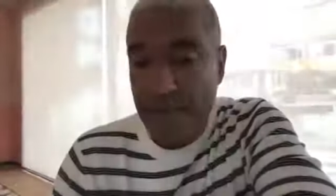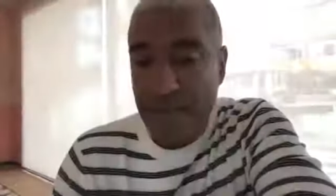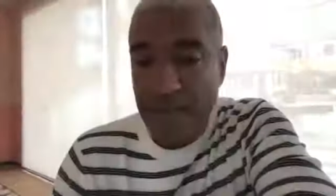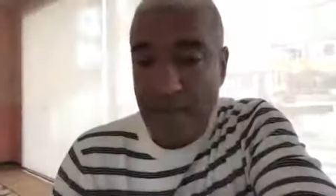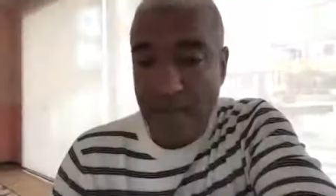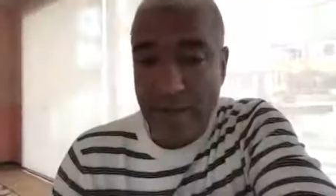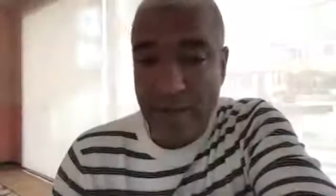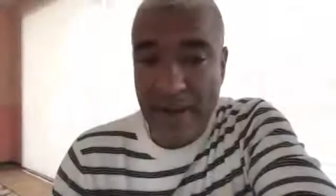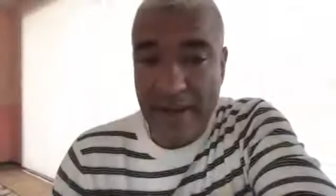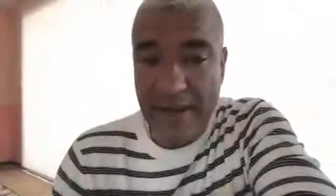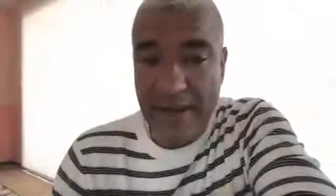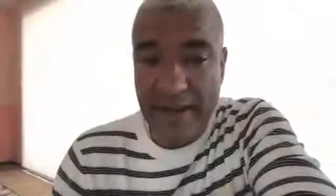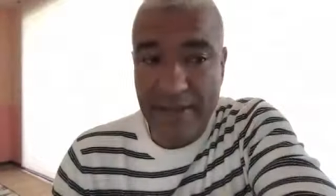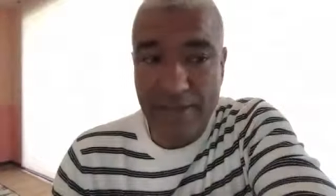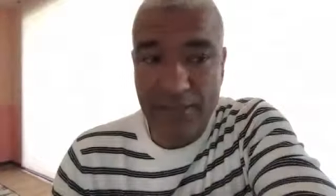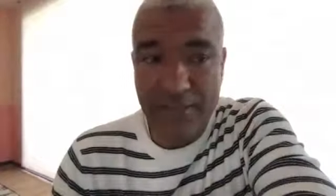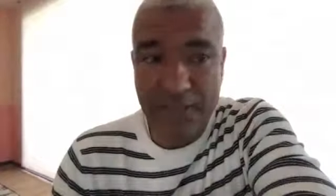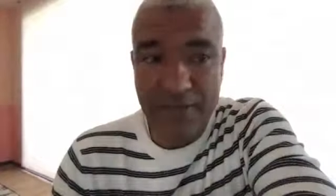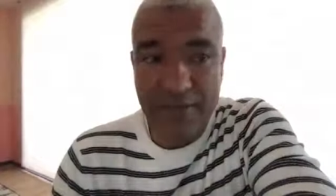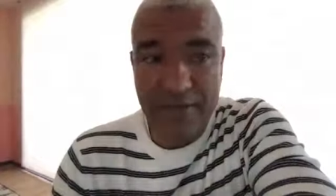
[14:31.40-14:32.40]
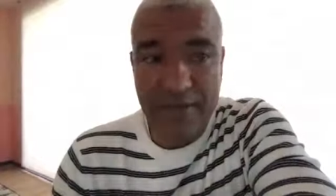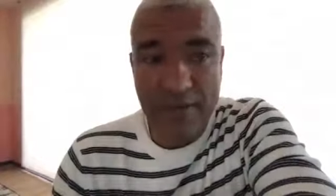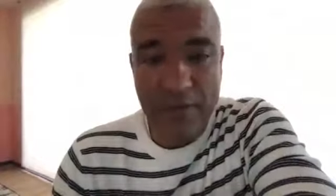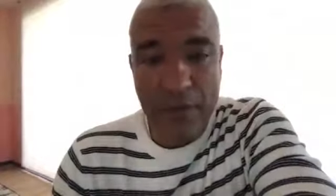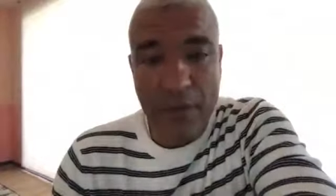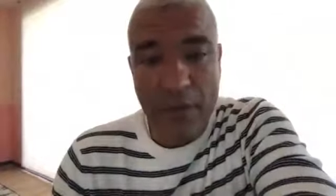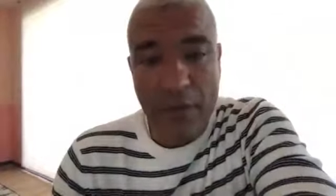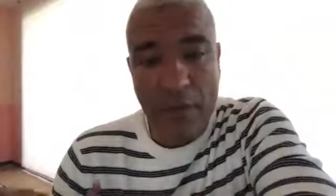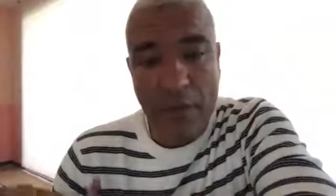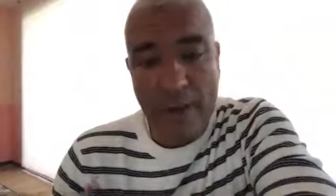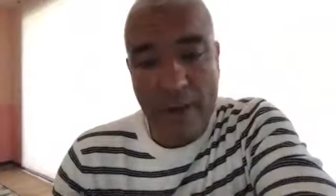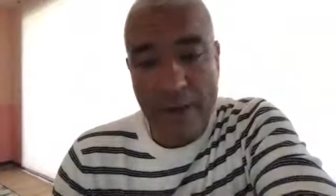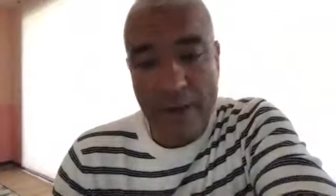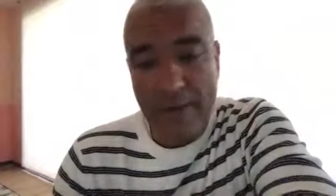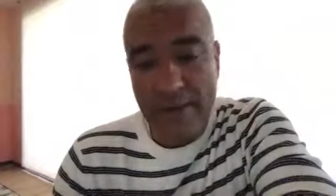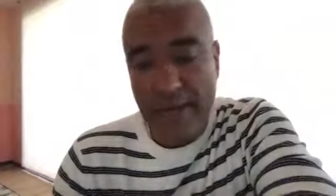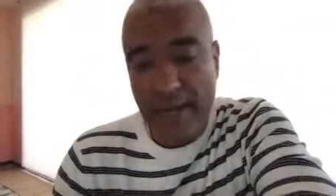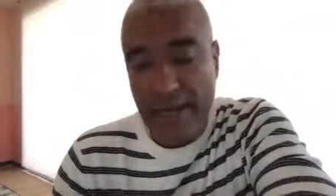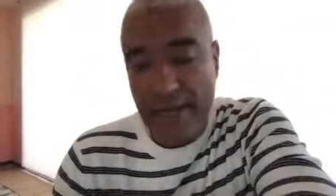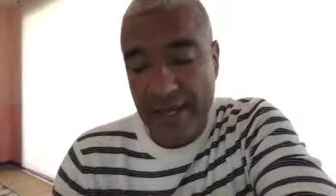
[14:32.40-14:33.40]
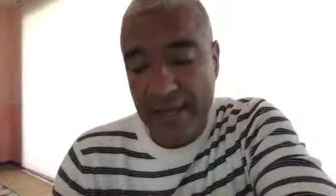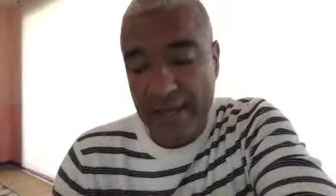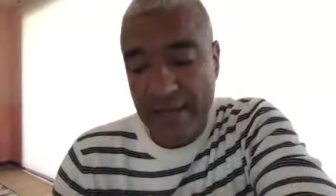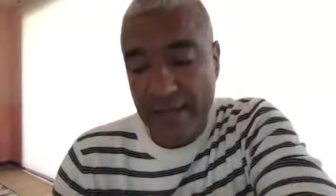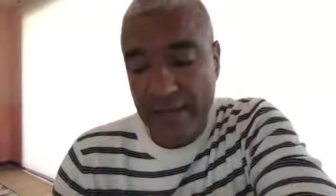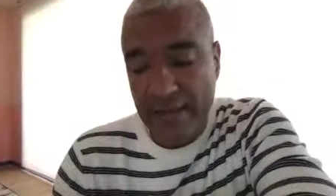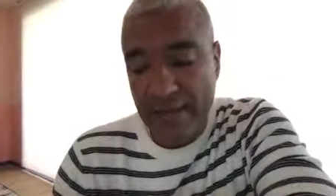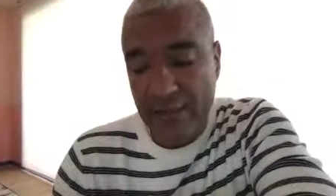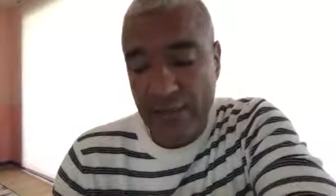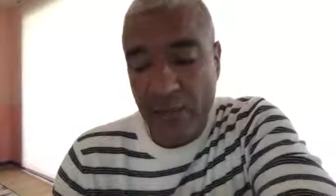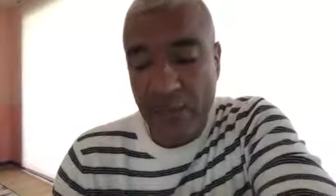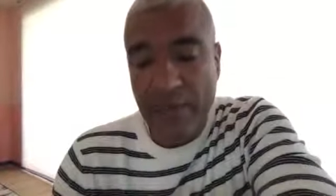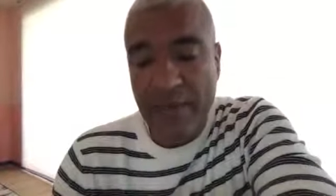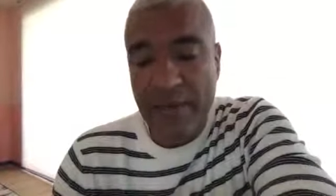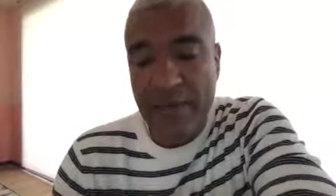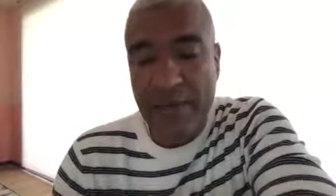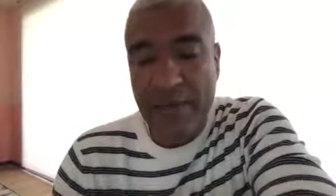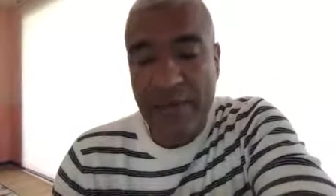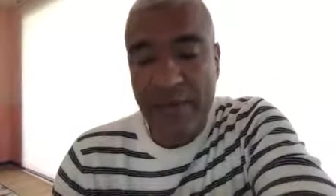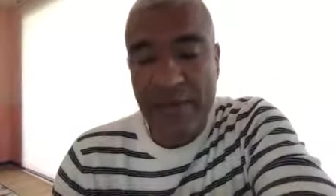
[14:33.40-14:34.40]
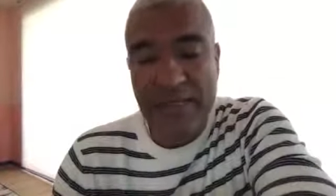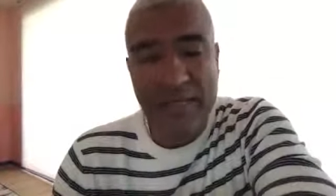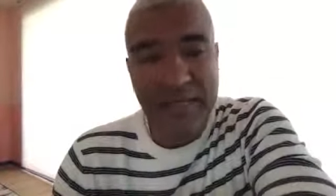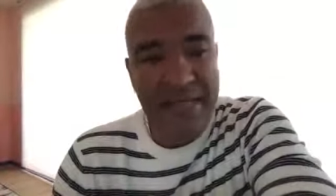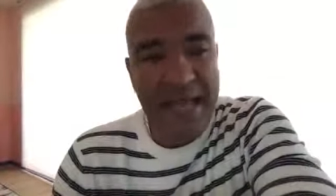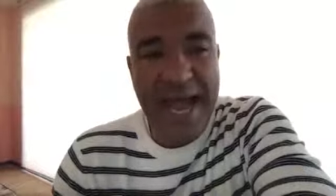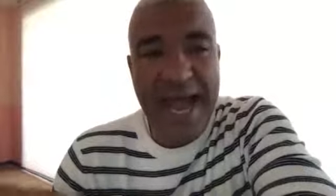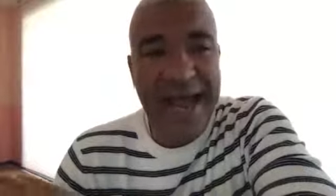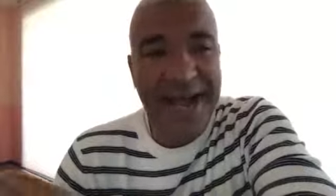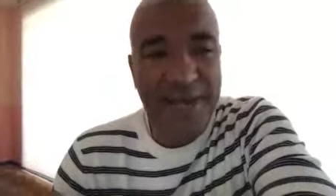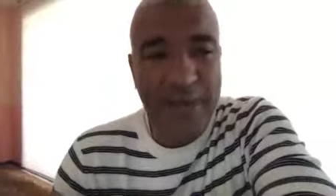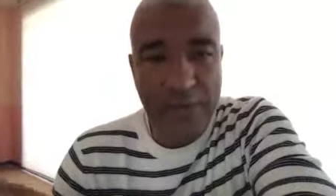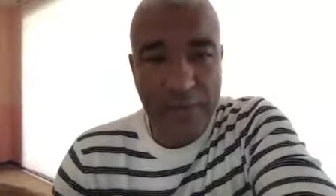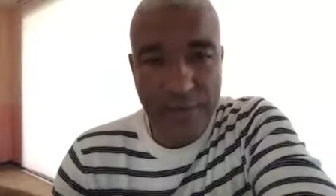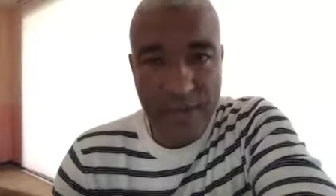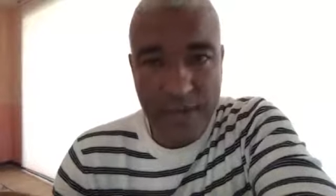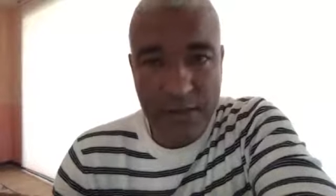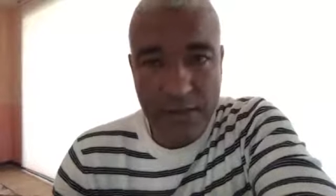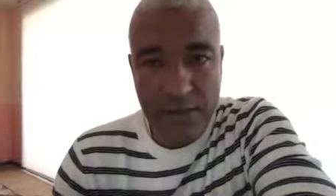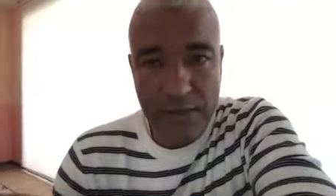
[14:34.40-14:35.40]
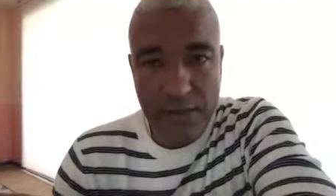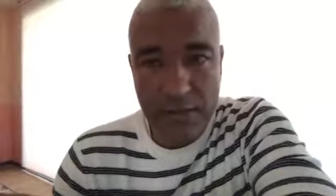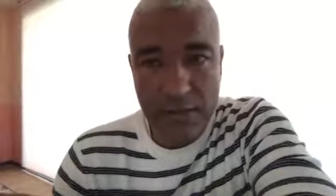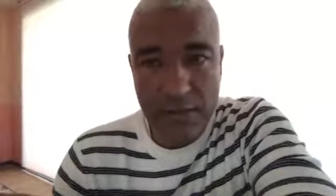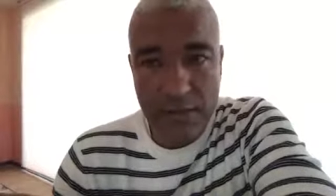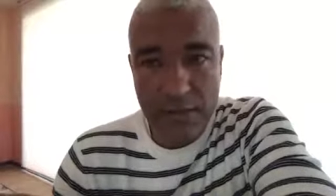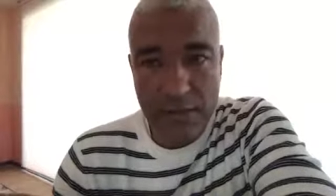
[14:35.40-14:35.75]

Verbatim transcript: the paradigm shift, where that so many people says, yeah, I know this.